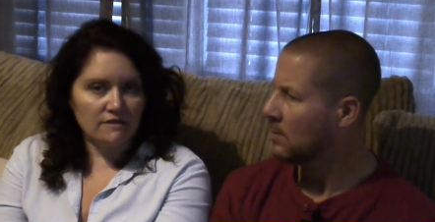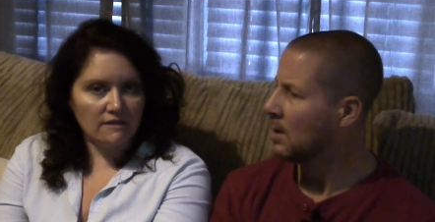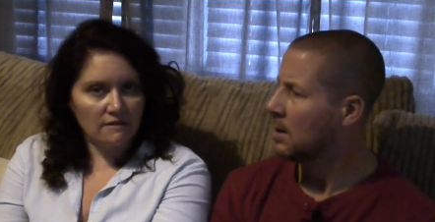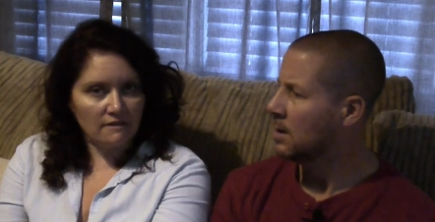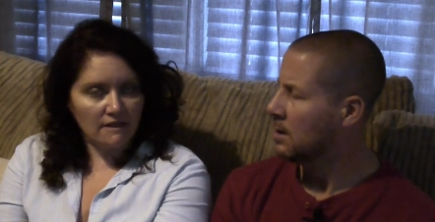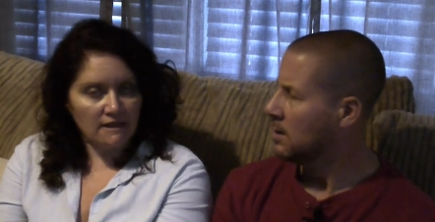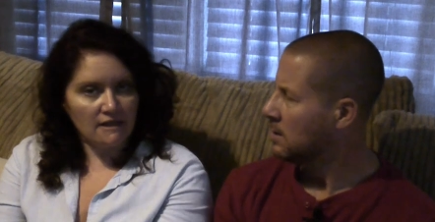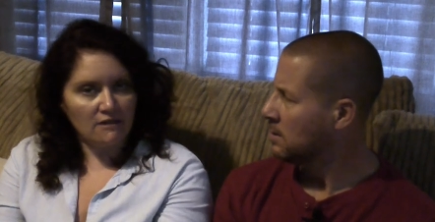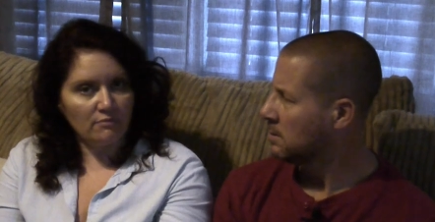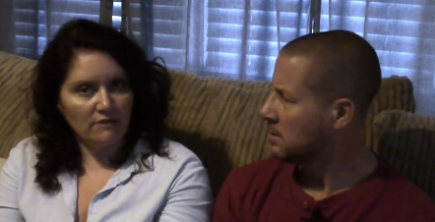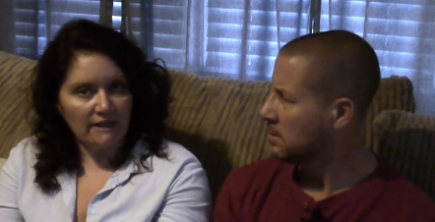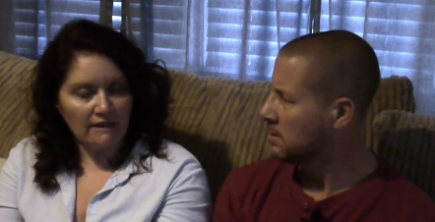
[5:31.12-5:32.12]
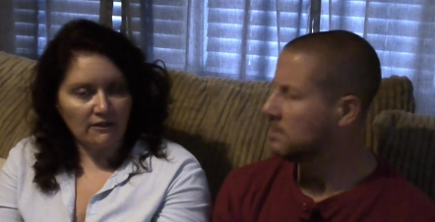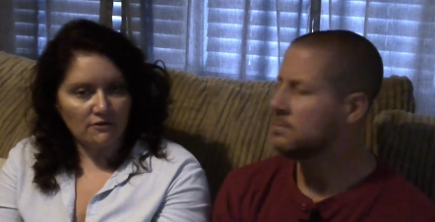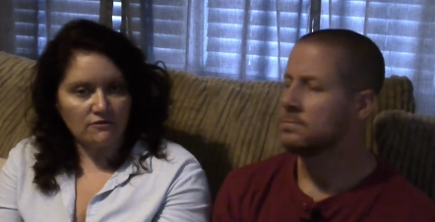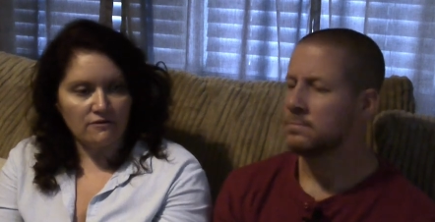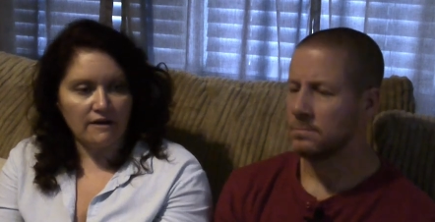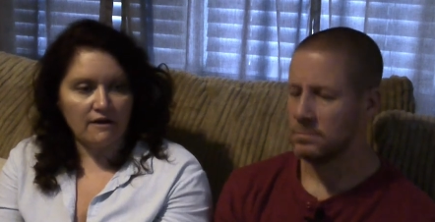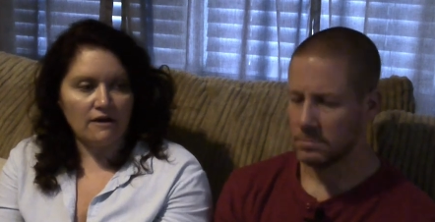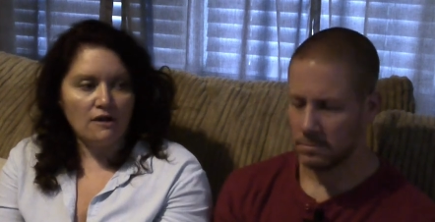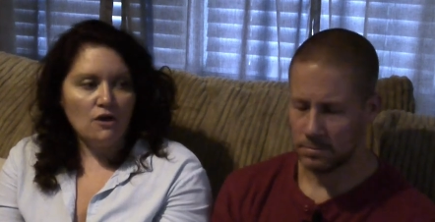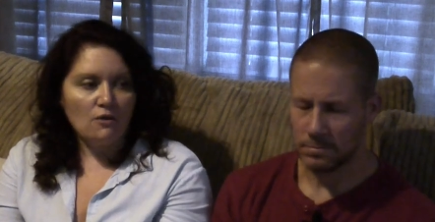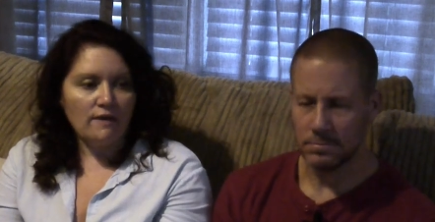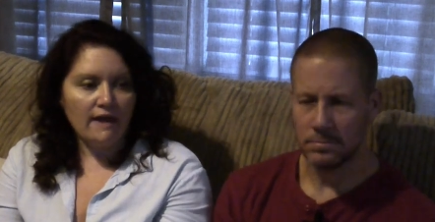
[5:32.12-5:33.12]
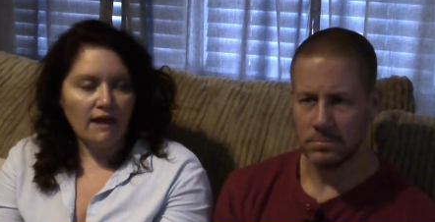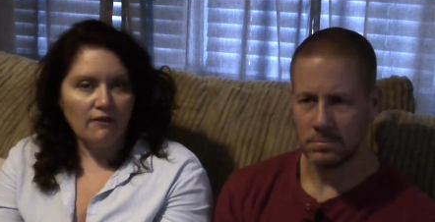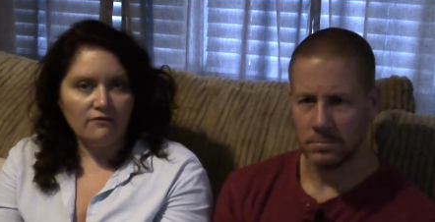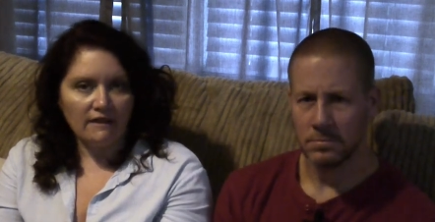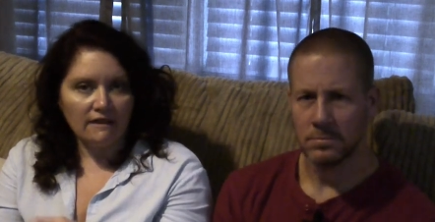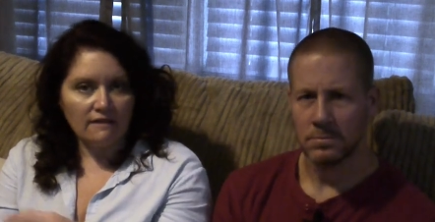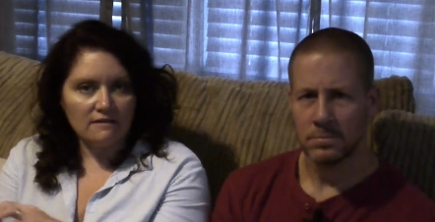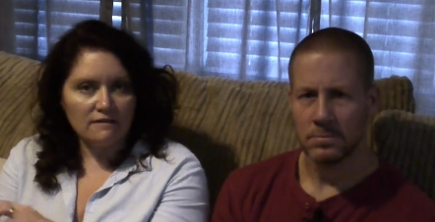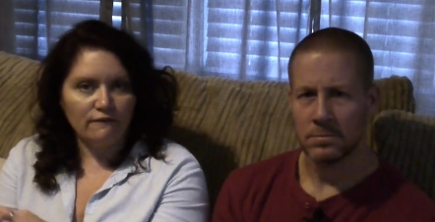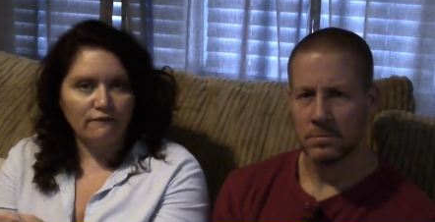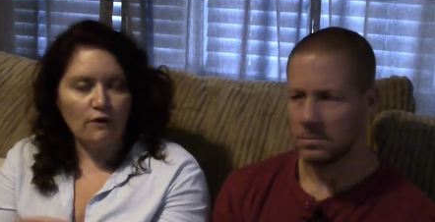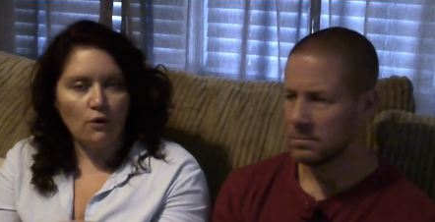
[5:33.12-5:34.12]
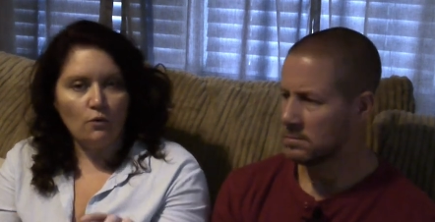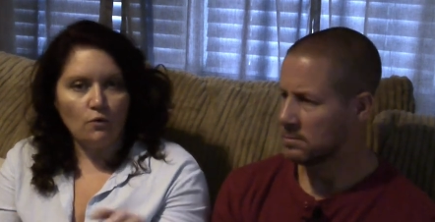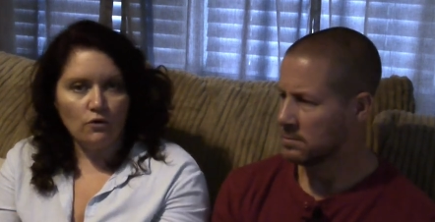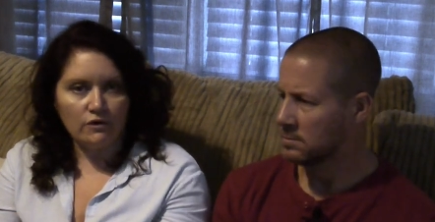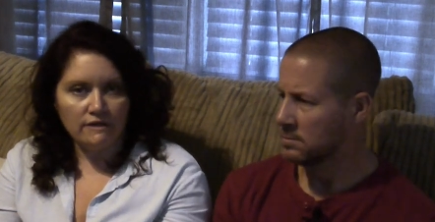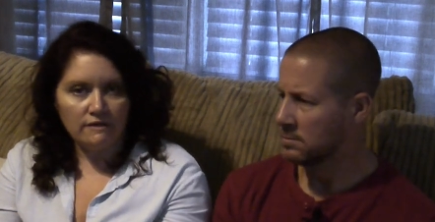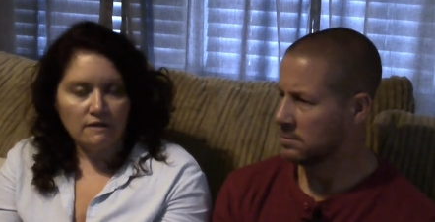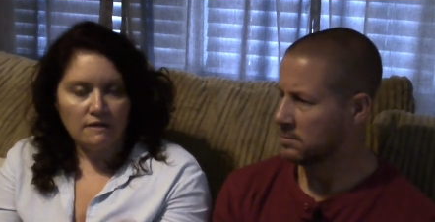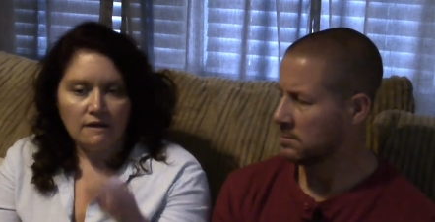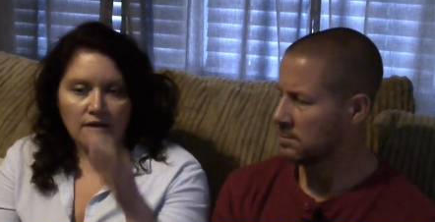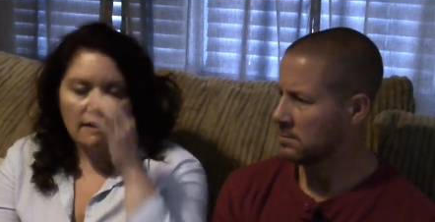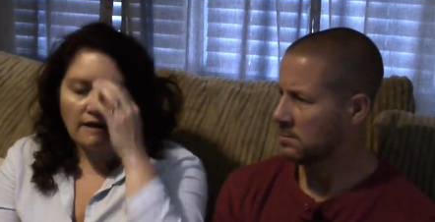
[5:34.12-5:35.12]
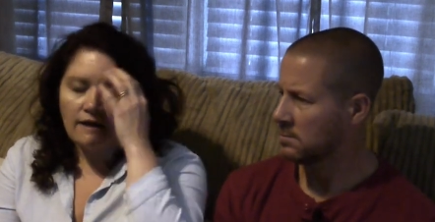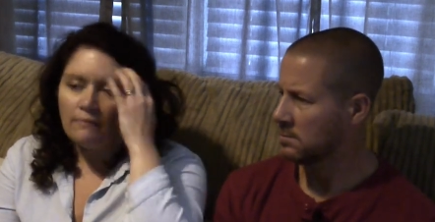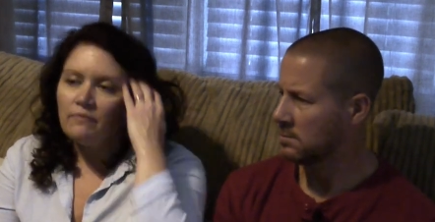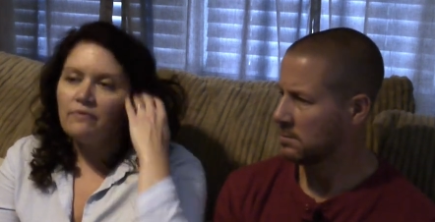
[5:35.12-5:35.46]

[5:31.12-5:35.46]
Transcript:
Speaker 1: a the kick plate under there. We have like this faux wood um,